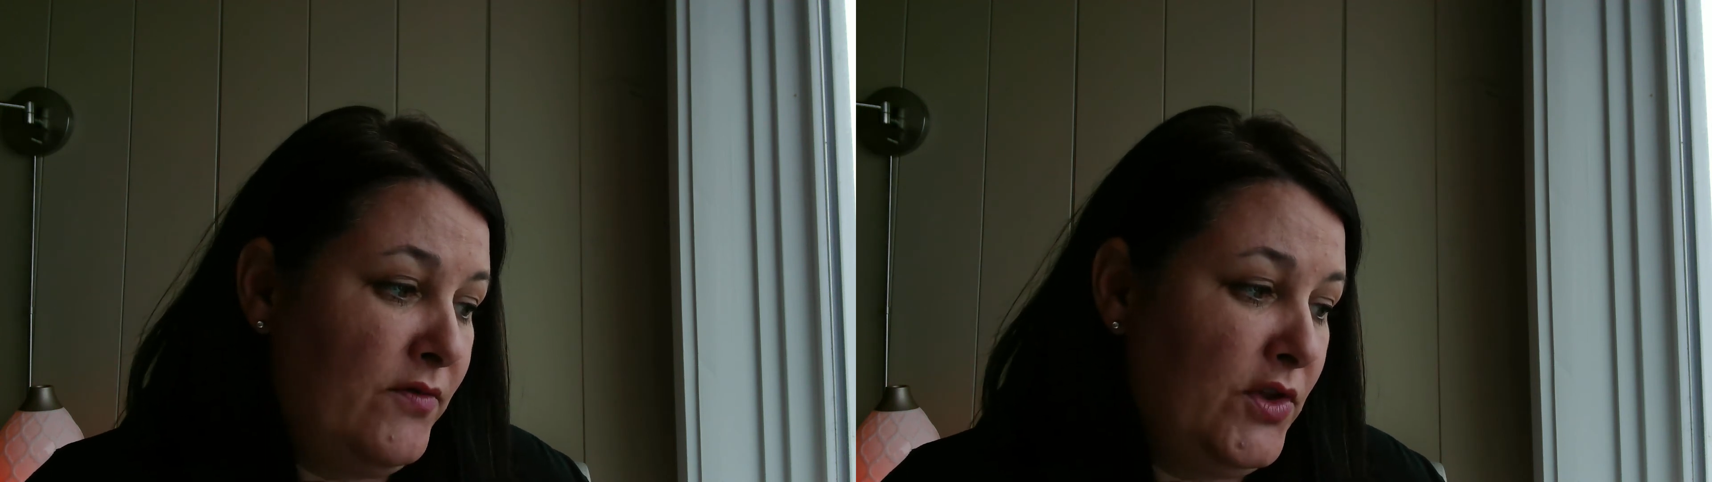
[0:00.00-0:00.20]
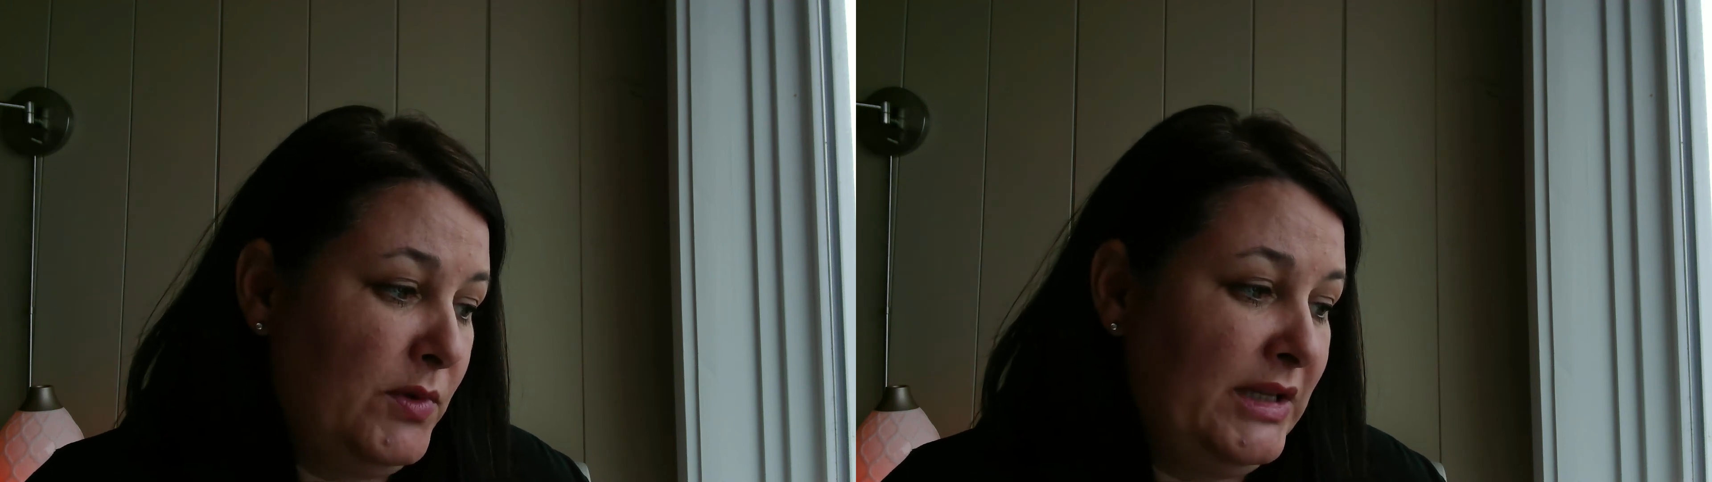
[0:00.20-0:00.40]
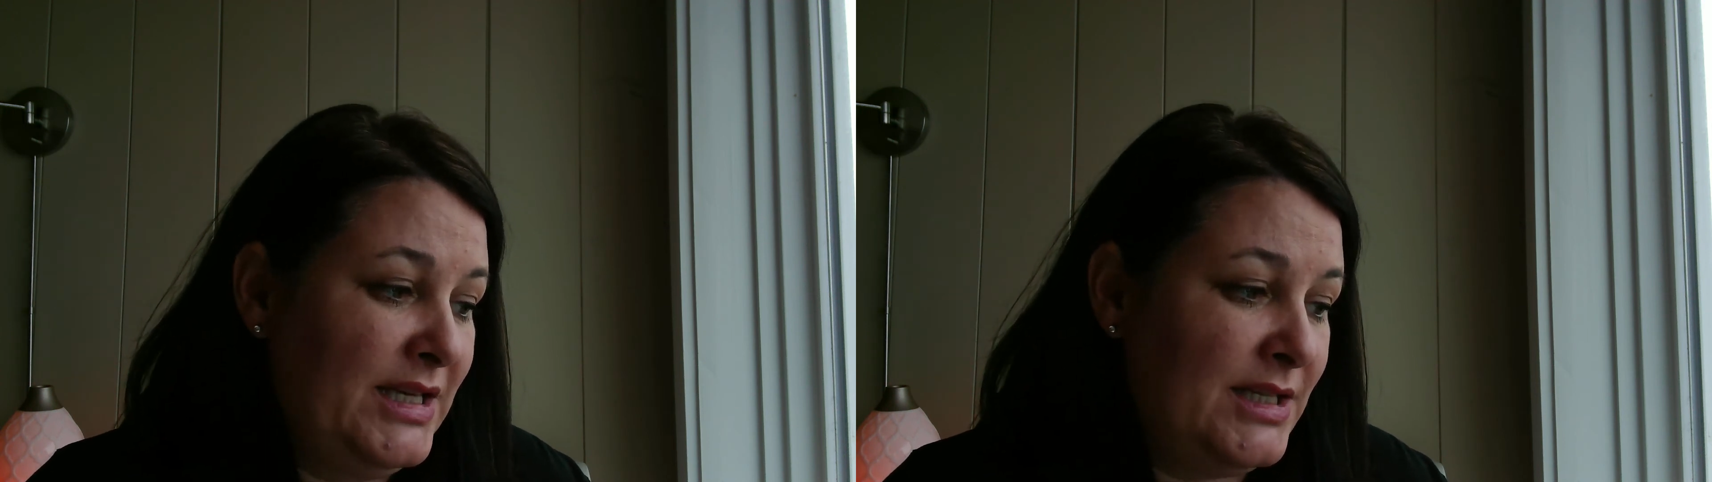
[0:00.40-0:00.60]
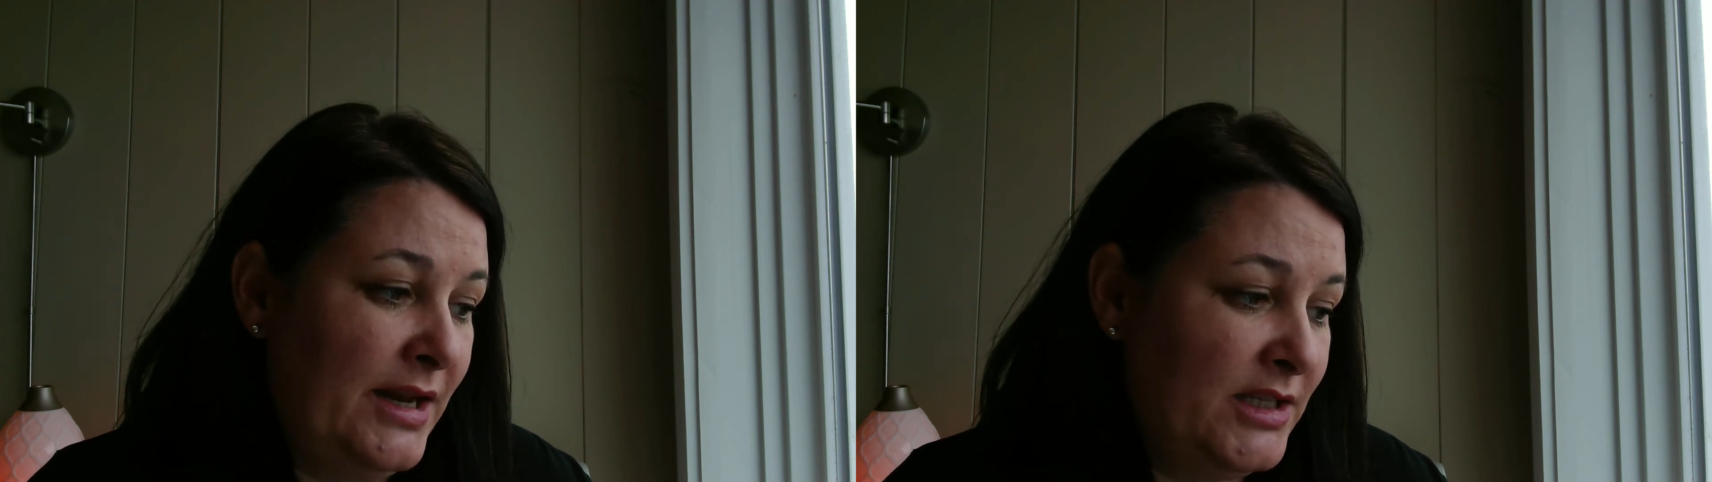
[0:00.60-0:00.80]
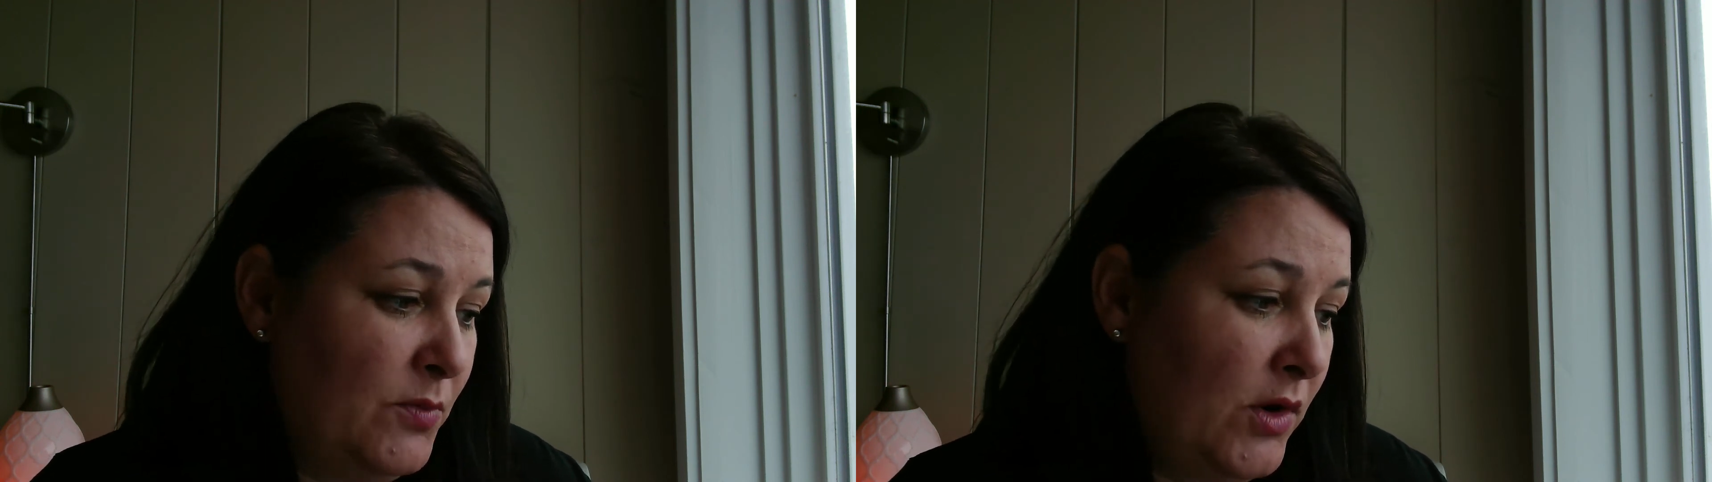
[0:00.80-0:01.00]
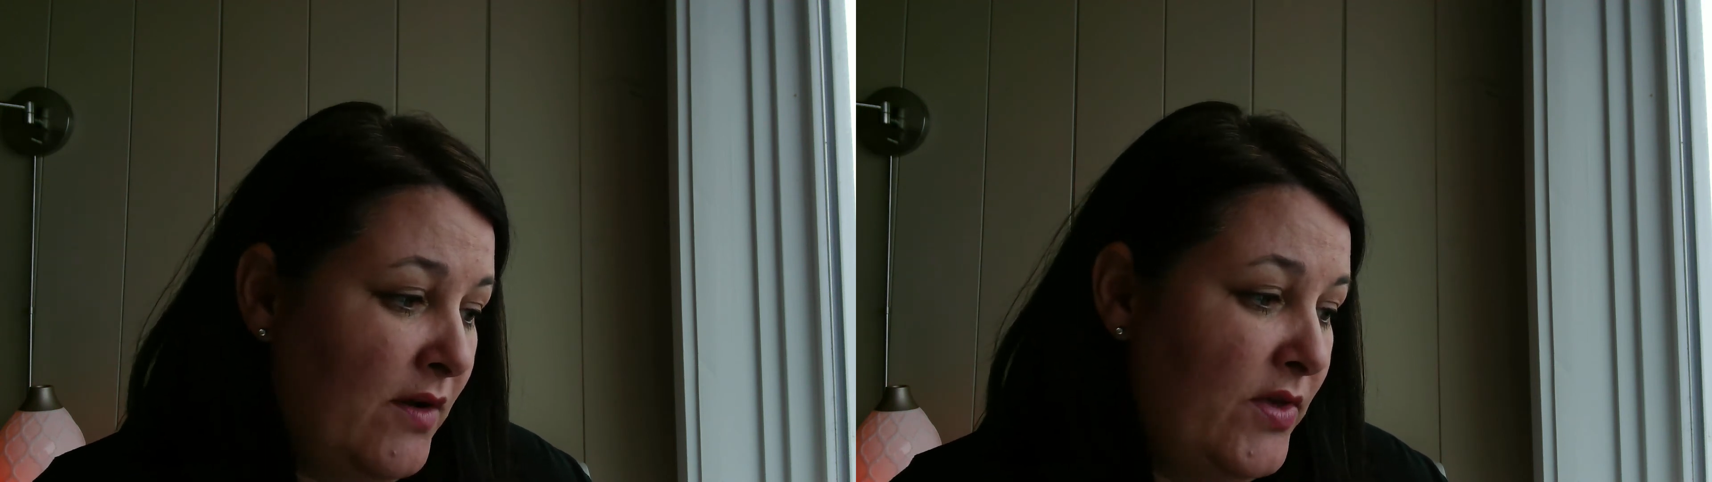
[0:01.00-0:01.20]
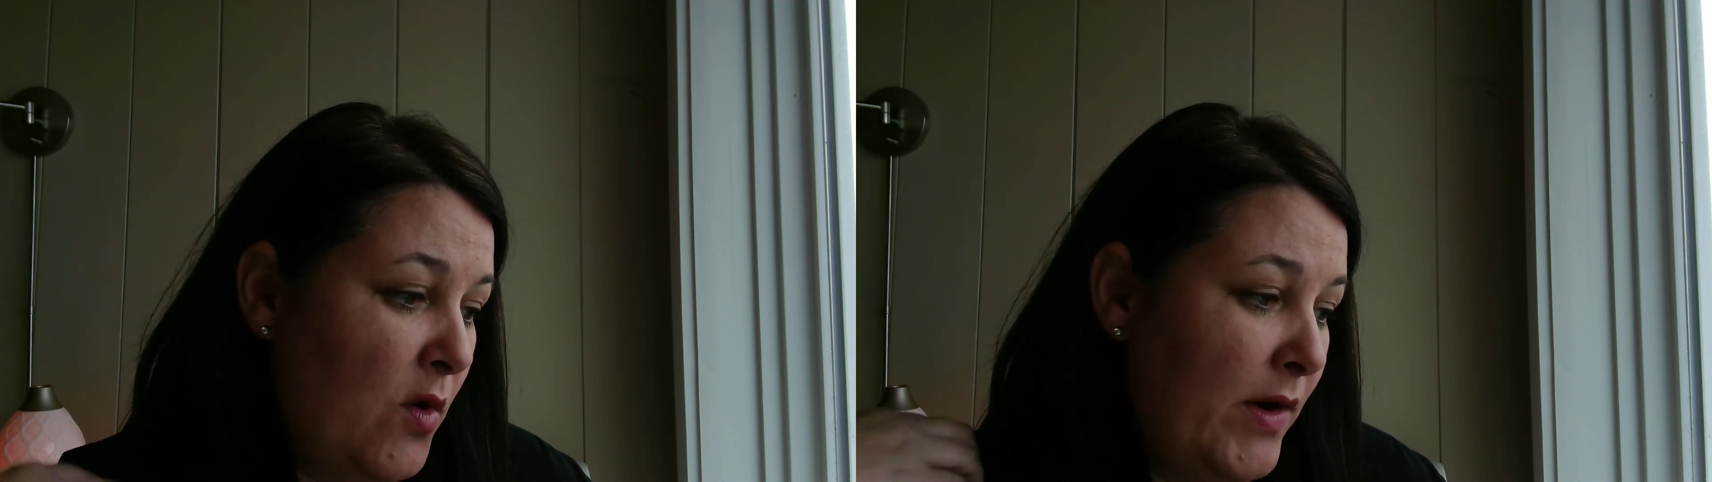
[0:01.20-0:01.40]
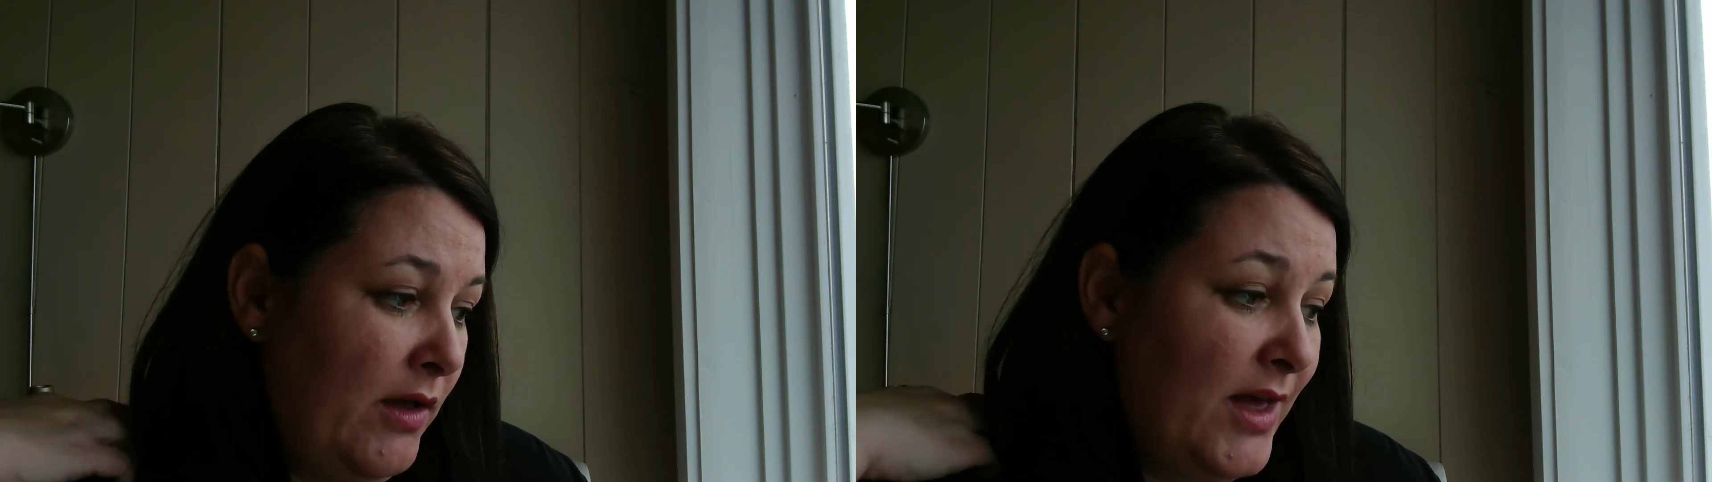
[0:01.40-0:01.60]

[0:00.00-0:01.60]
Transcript: for the release and export of the oil,